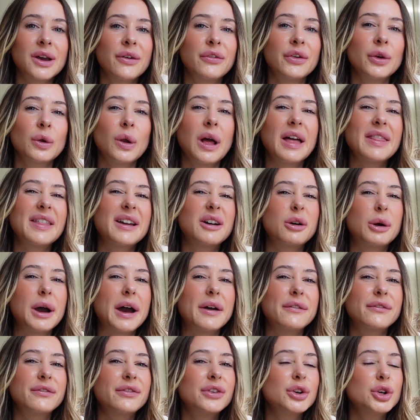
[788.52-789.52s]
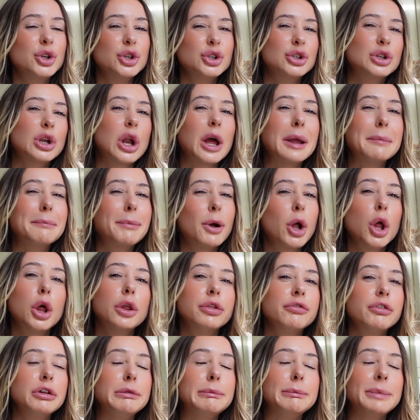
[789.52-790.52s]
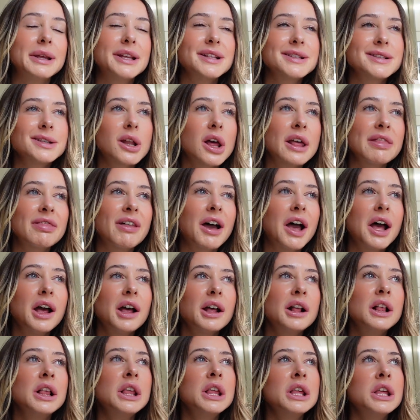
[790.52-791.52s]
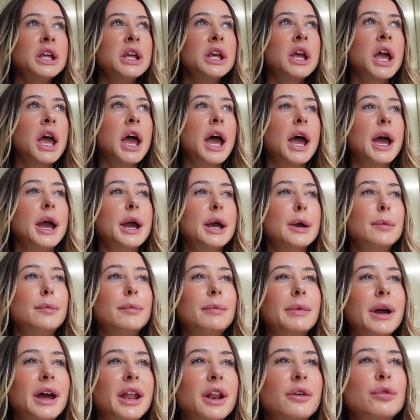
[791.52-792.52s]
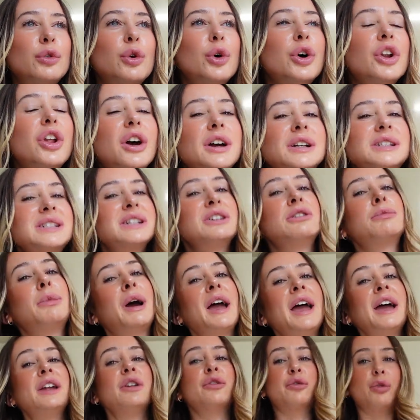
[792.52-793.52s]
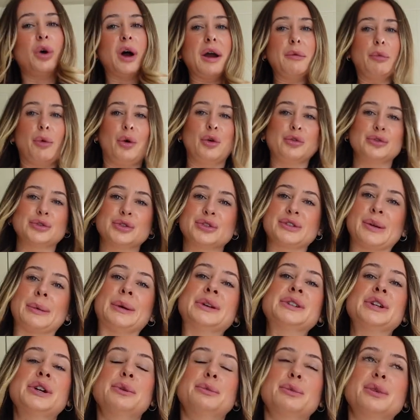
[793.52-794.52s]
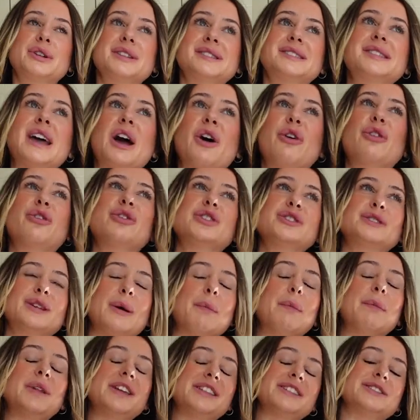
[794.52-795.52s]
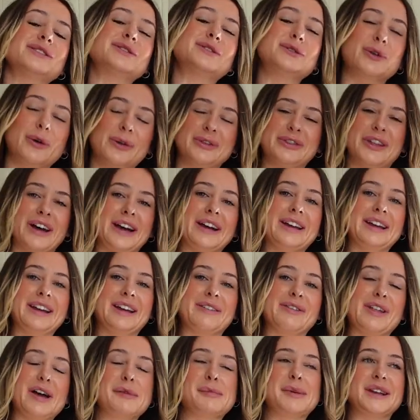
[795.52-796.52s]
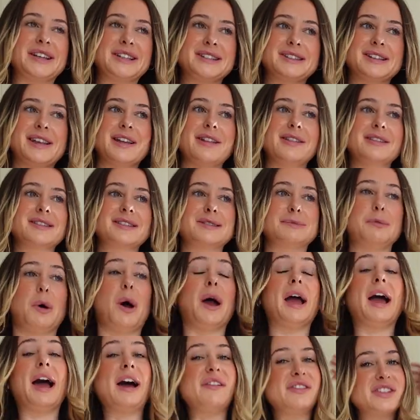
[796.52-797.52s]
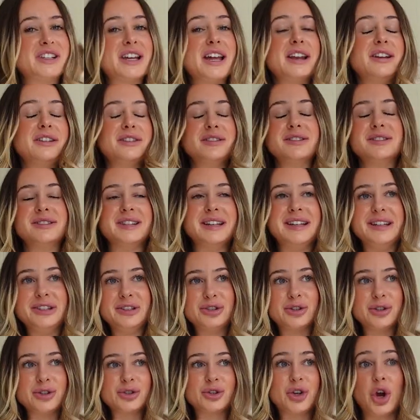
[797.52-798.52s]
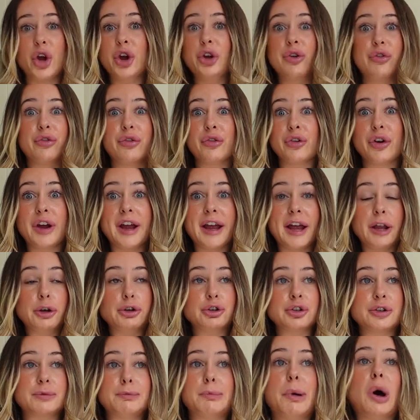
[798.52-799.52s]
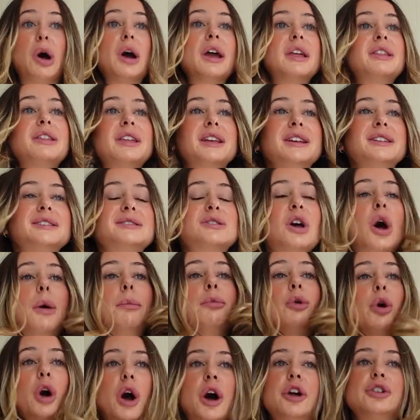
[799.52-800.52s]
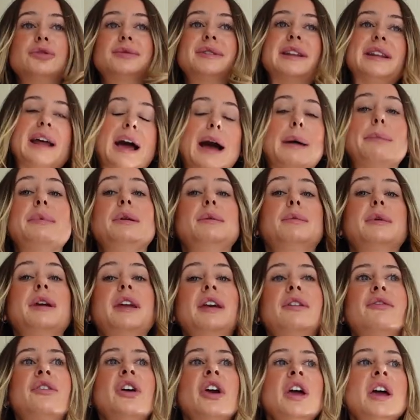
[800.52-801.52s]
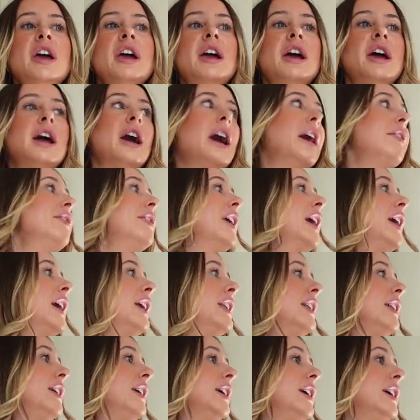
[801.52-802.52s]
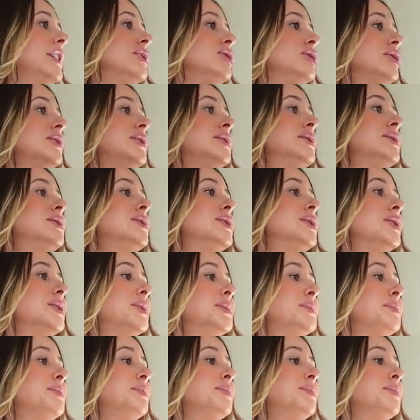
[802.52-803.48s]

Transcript: I feel like they'll have good like bathroom bits like that. Um, and I've got an idea in my head of what I want, so I don't want to settle for something that's not that, if that makes sense. But I have a tendency to just go for it and just buy things that I'm not 100% happy with, and then it just,